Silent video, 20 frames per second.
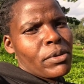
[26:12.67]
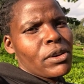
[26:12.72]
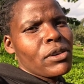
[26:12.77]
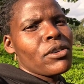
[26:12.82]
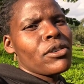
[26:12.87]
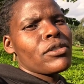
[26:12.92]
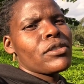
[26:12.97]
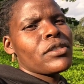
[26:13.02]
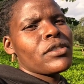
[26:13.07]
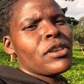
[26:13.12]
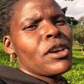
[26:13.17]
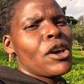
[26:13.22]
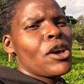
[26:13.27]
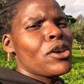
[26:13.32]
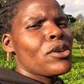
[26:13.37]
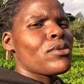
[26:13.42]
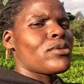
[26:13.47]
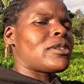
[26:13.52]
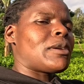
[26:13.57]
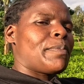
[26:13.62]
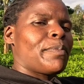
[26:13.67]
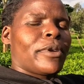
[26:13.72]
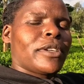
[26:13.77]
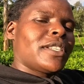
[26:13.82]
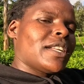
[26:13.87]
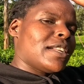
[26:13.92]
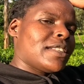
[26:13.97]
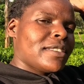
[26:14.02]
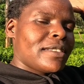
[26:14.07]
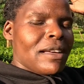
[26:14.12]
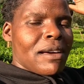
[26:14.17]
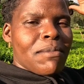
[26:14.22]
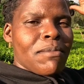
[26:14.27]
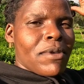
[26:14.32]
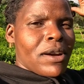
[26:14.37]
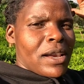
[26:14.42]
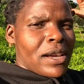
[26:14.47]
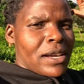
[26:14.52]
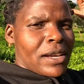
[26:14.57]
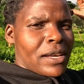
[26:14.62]
because you supported
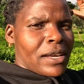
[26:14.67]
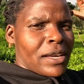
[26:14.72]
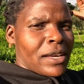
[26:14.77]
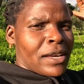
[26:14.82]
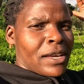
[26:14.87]
someone